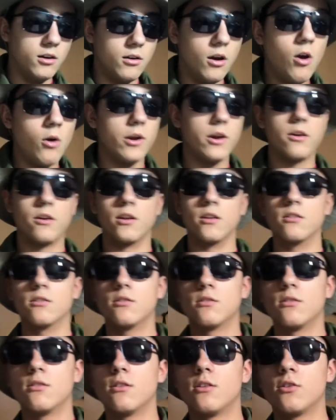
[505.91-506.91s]
Here it is.
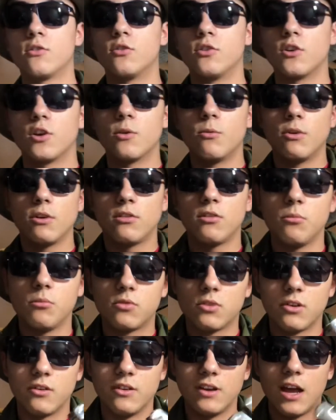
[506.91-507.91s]
So you're gonna want some
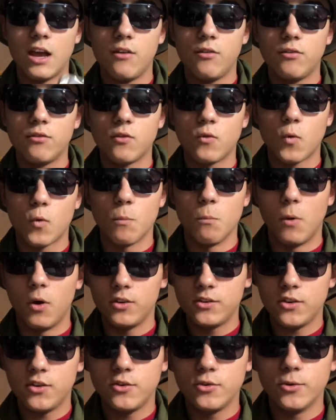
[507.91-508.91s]
sort of knife or
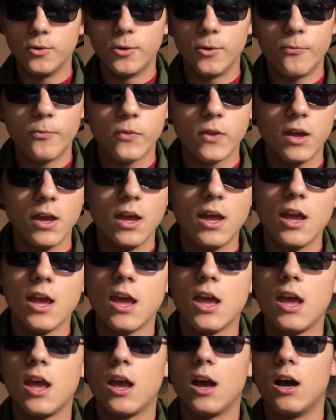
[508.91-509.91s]
multi-tool,
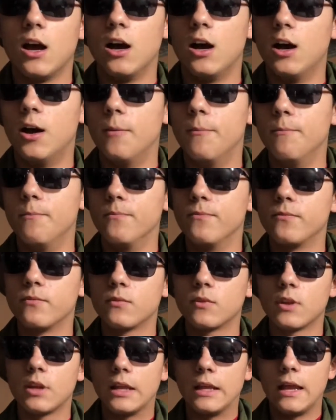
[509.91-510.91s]

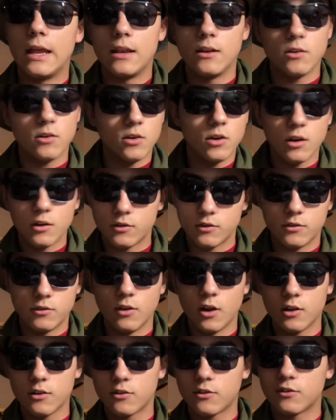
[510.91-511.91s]
and
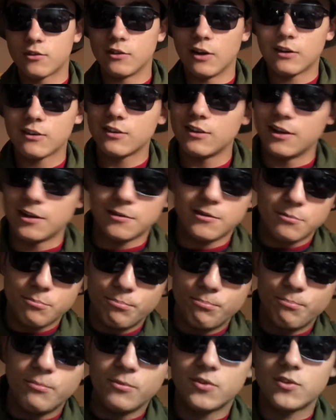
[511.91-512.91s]
not to like
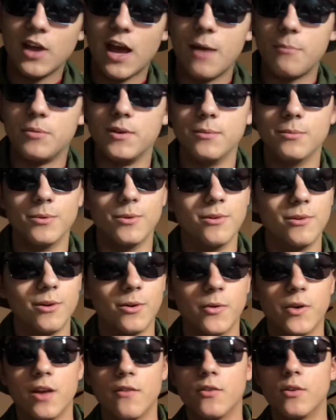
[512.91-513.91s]
stab people or
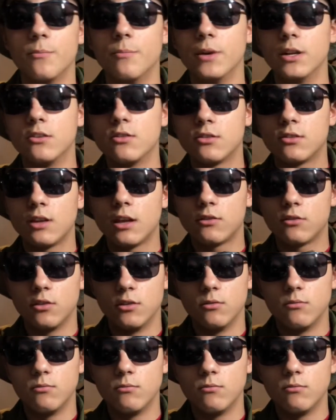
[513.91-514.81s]
whatever, but just as a